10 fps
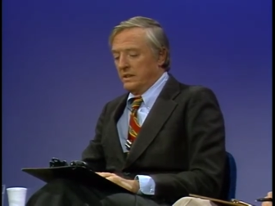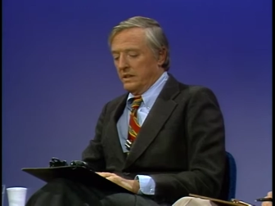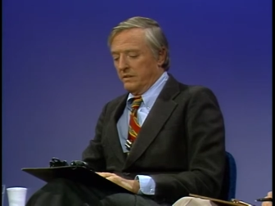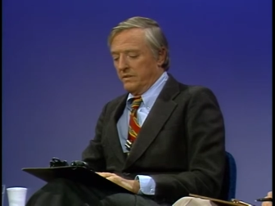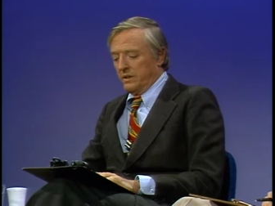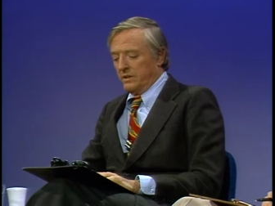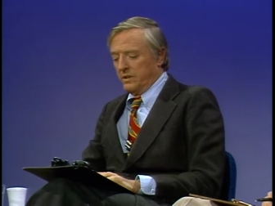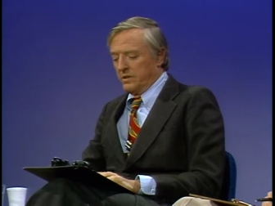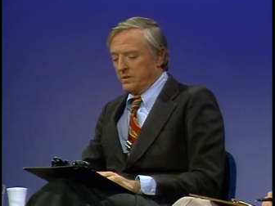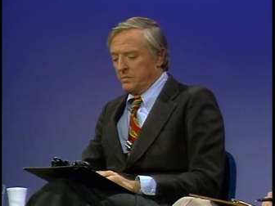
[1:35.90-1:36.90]
the
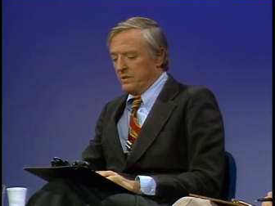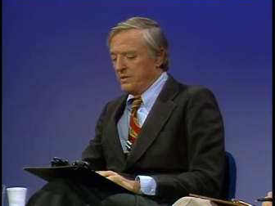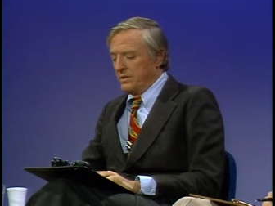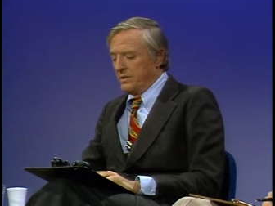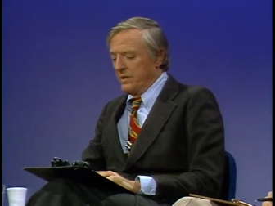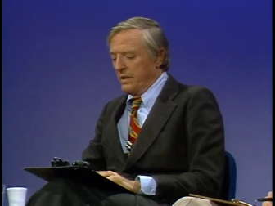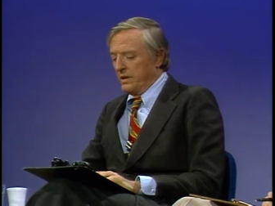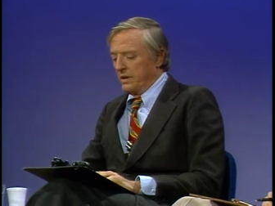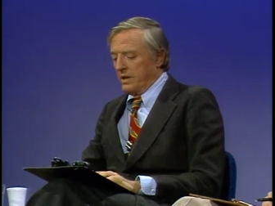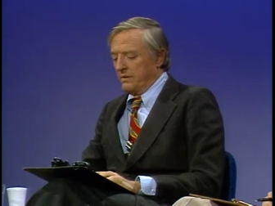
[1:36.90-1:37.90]
fictitious business the
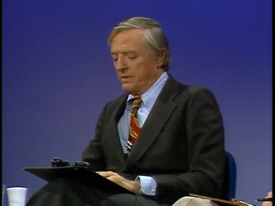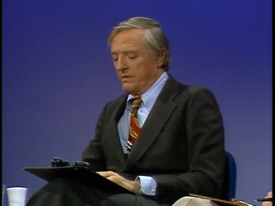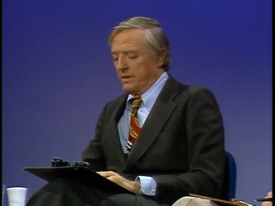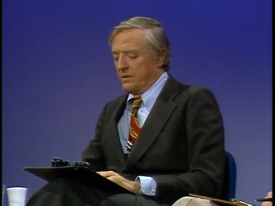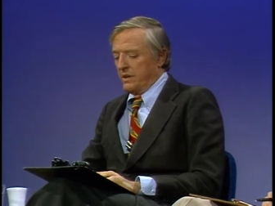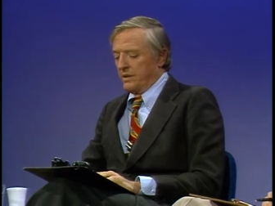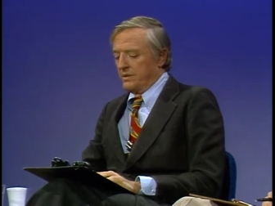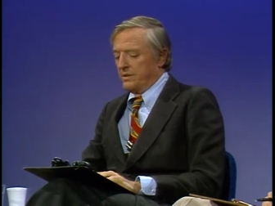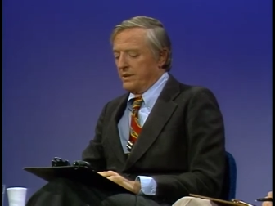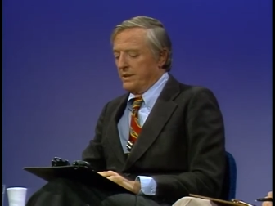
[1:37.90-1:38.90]
undercover
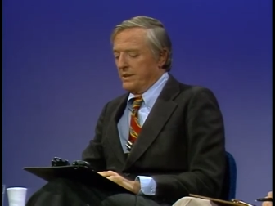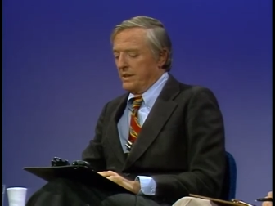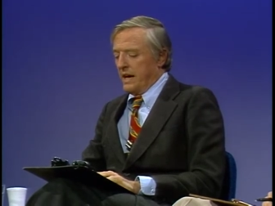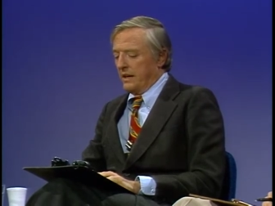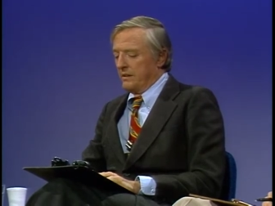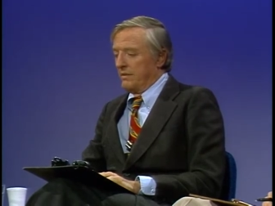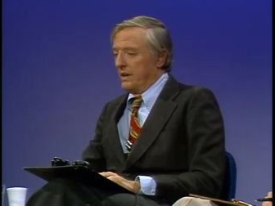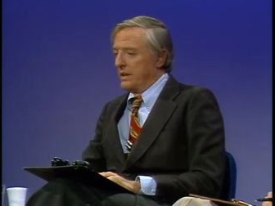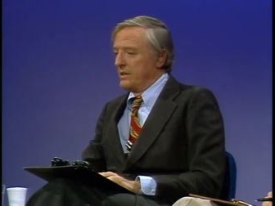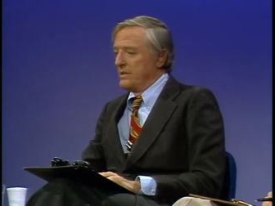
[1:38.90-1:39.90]
investigators had
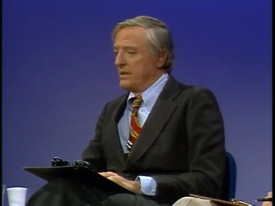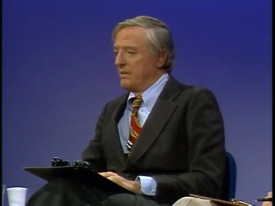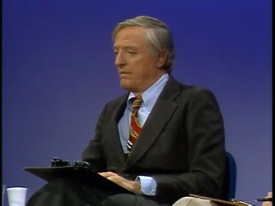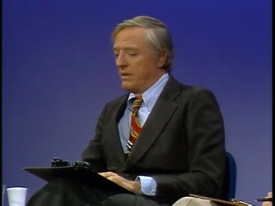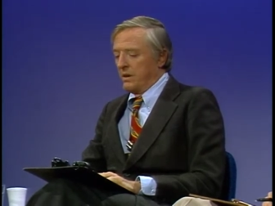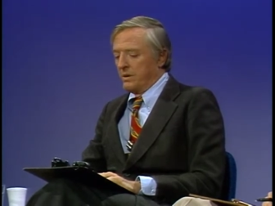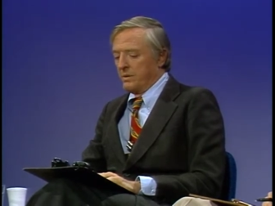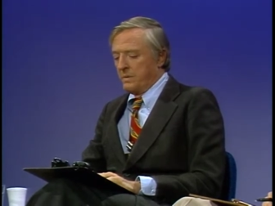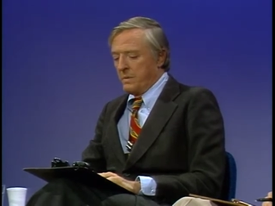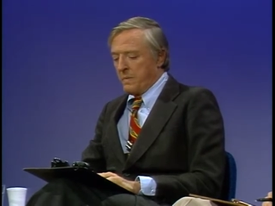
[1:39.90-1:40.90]
invented as their front.
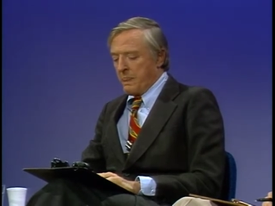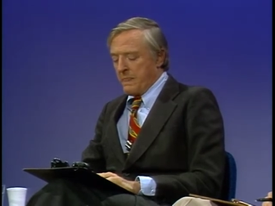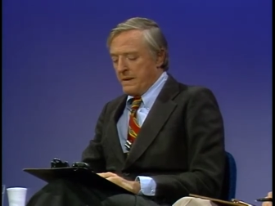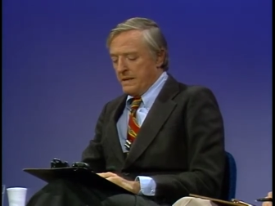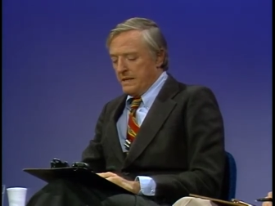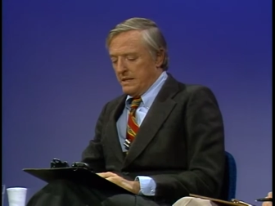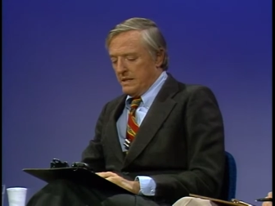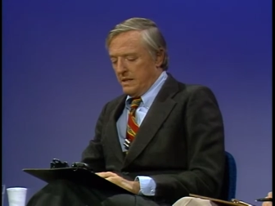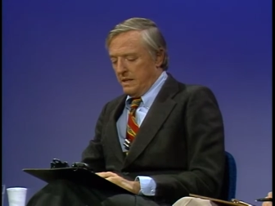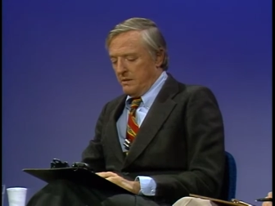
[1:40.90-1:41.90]

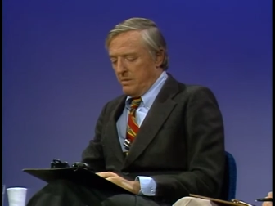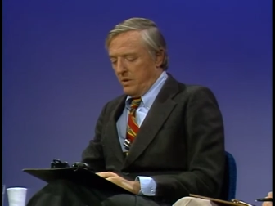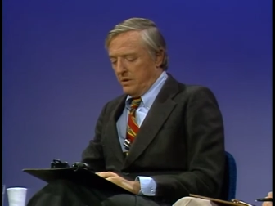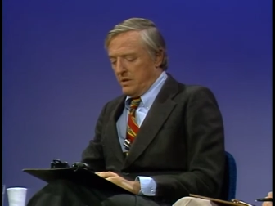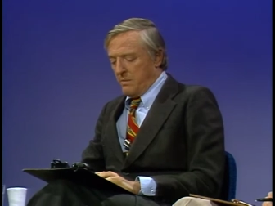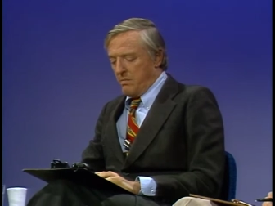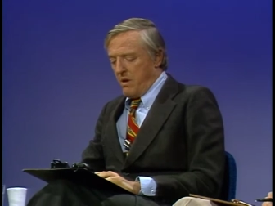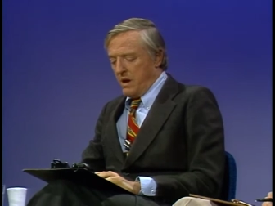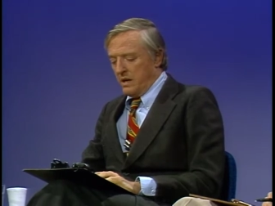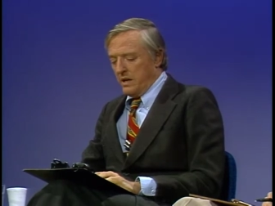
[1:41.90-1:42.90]
The modus
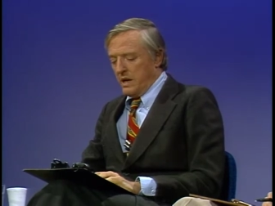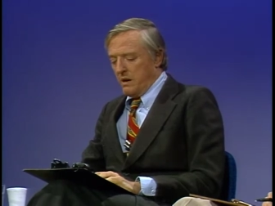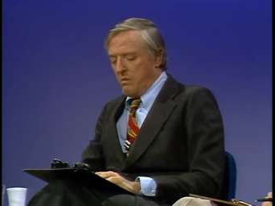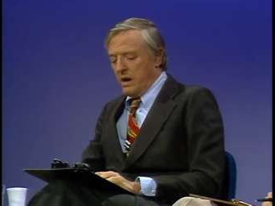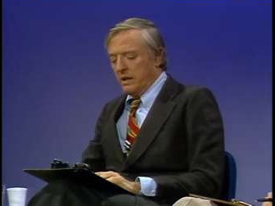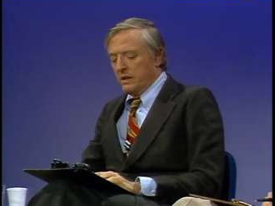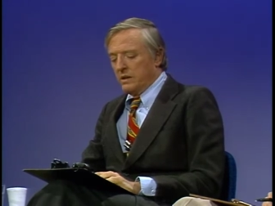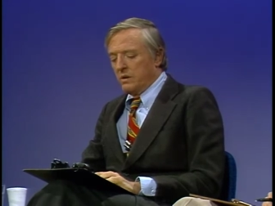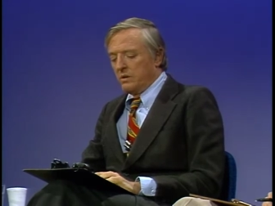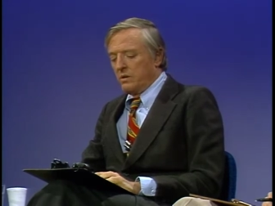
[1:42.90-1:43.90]
operandi, now widely
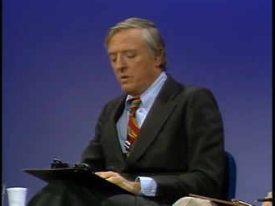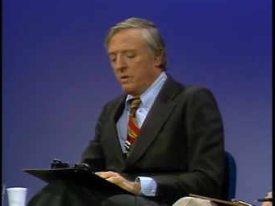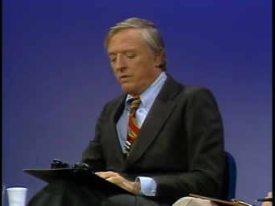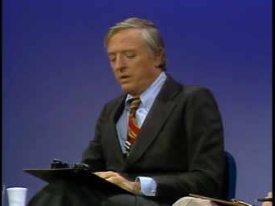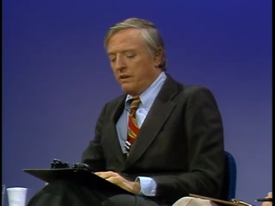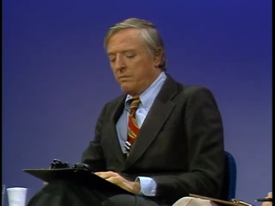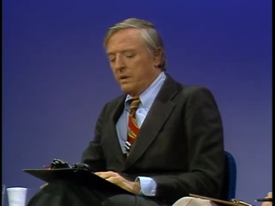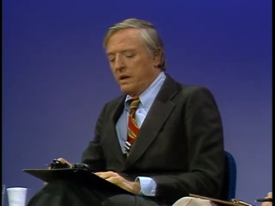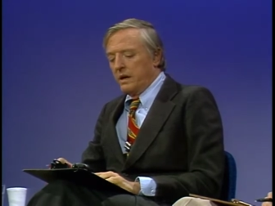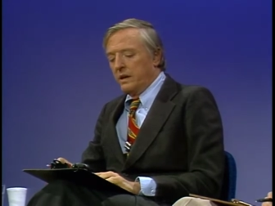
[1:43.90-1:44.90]
known, called for an
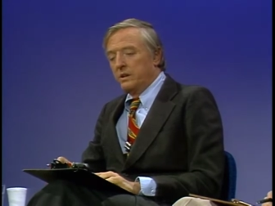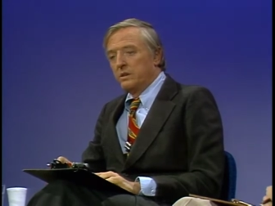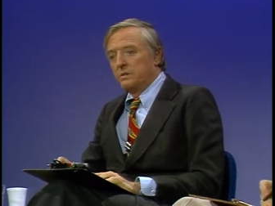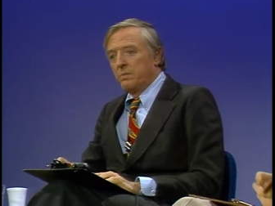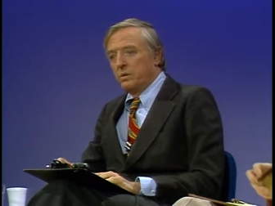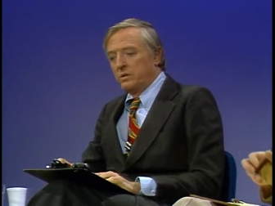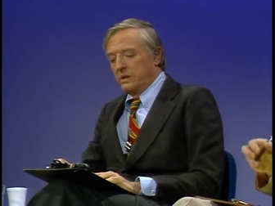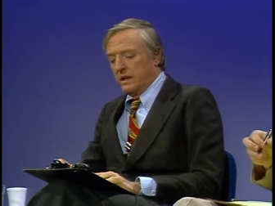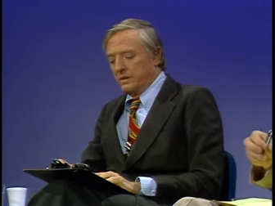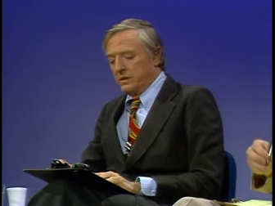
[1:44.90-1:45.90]
FBI agent
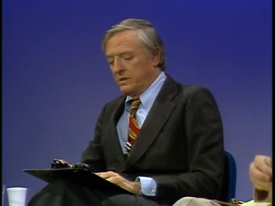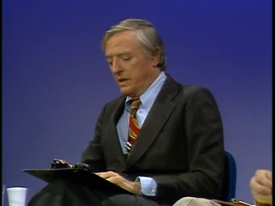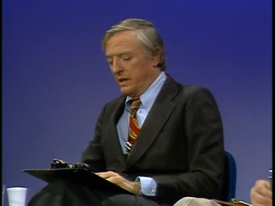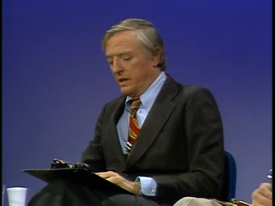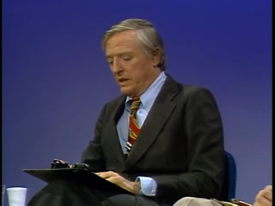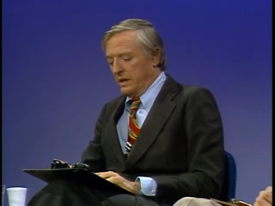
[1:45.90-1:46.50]
posing as a sheik